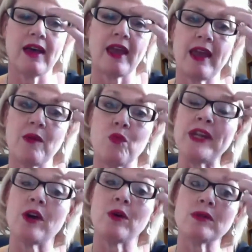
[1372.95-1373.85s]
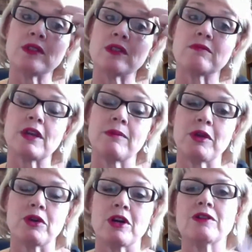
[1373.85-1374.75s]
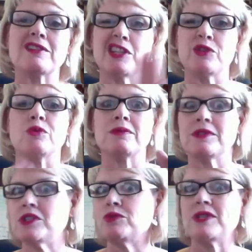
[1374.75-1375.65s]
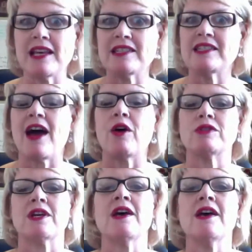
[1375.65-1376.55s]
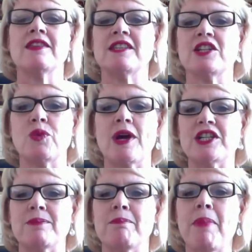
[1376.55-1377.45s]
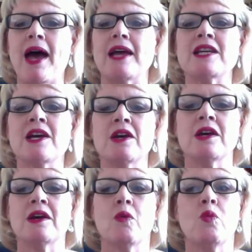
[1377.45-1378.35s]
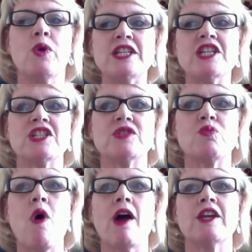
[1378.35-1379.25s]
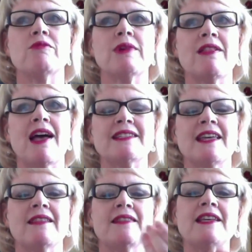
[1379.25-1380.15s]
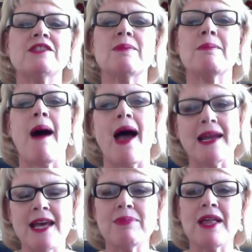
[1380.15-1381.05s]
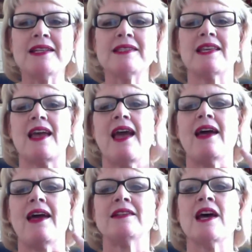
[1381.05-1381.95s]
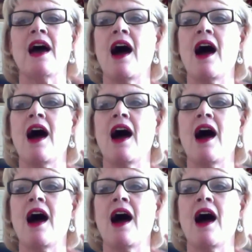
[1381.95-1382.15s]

a Windows computer to test out the situation, but we just want you to realize that these are my templates, and